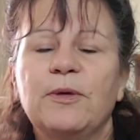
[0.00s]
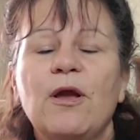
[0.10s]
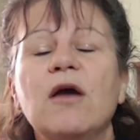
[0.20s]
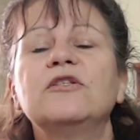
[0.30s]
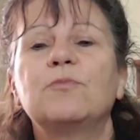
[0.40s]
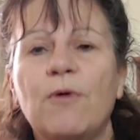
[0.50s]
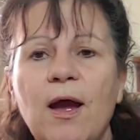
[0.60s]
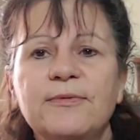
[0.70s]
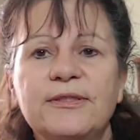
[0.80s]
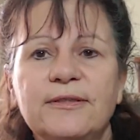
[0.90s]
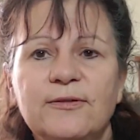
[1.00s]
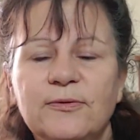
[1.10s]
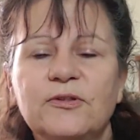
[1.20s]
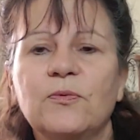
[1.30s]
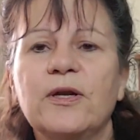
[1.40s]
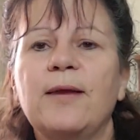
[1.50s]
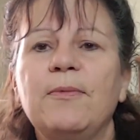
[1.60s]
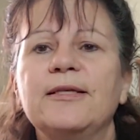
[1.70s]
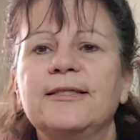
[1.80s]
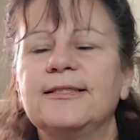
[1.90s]
but God's promises was what I
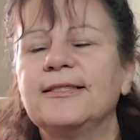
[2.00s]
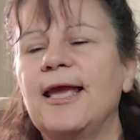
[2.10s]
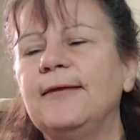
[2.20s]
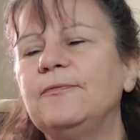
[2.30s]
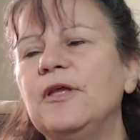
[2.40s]
meant to say.